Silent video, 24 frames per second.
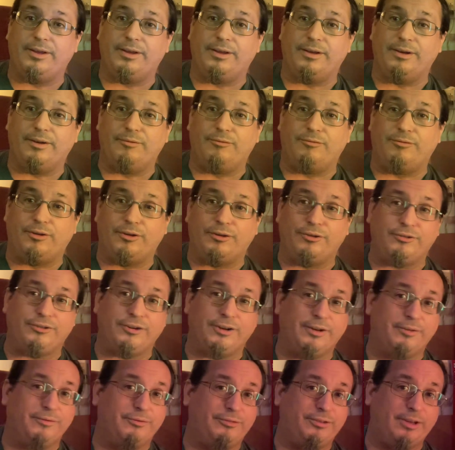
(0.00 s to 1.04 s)
version
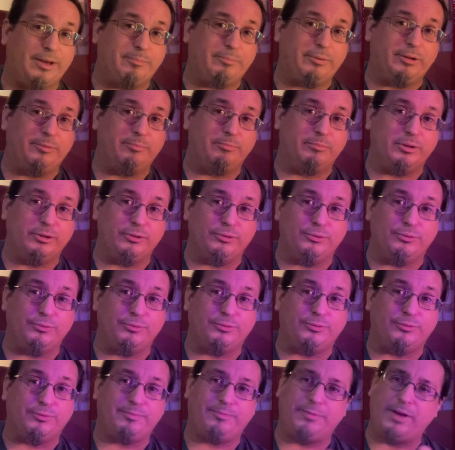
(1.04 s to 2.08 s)
of Zeppelin
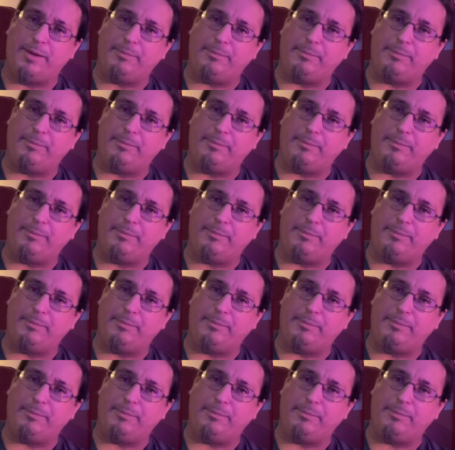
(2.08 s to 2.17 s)
Blues, I